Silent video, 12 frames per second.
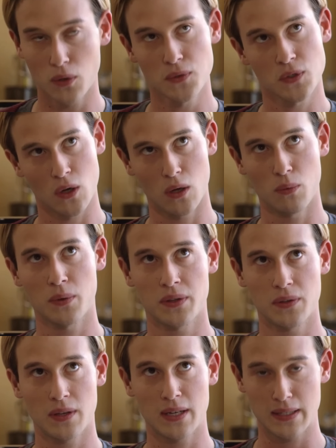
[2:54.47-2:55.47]
close call
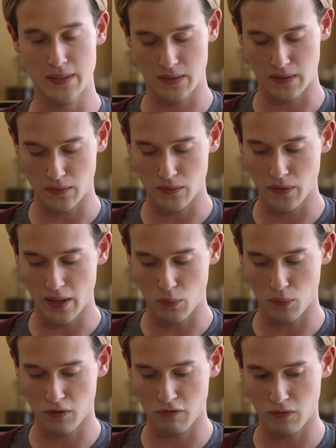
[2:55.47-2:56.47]
with an incident that
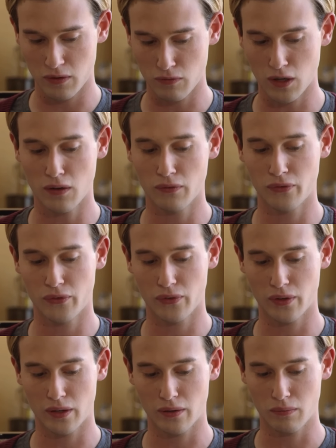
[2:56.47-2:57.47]
would have involved
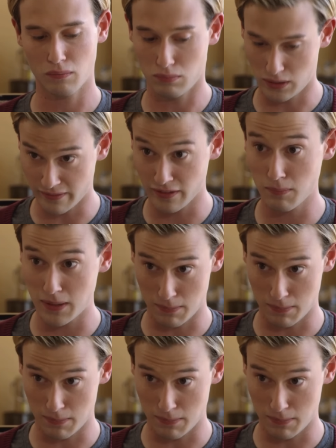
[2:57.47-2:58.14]
uh, living